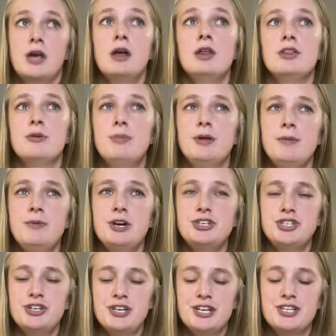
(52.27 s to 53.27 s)
the blood
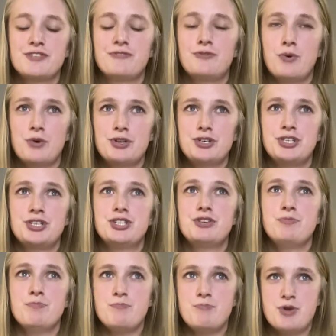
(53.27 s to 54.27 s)
pressure is forced to
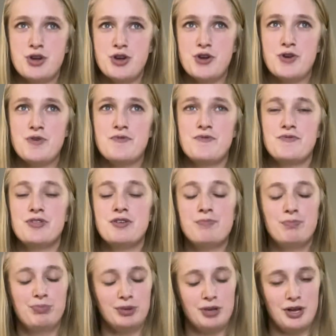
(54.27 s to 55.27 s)
move the
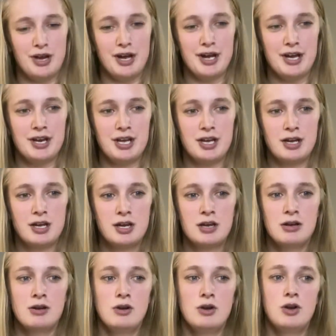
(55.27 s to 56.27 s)
blood
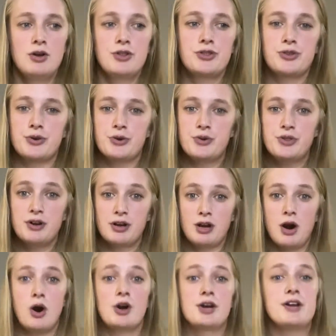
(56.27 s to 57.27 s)
through the
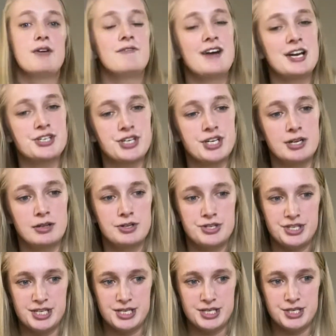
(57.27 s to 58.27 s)
cardiovascular
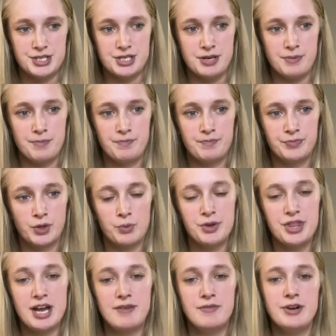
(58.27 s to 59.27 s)
system. With
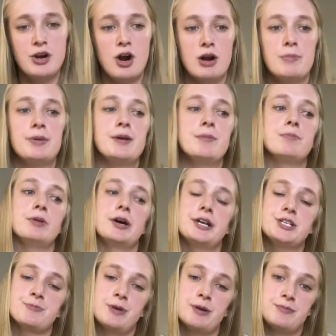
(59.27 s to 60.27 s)
every heartbeat, blood
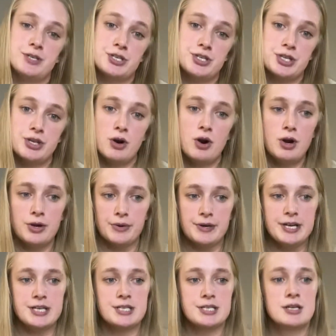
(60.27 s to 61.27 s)
is pumped into the
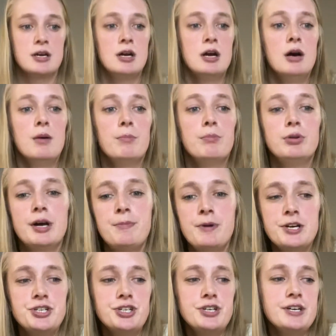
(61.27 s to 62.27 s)
arteries. Blood
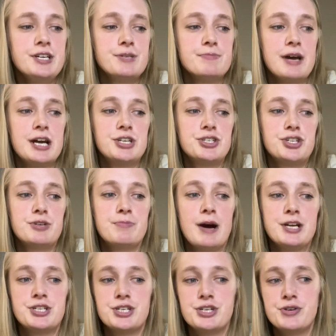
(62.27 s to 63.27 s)
pressure is measured by
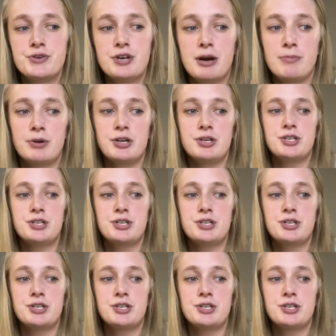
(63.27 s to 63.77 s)
two numbers,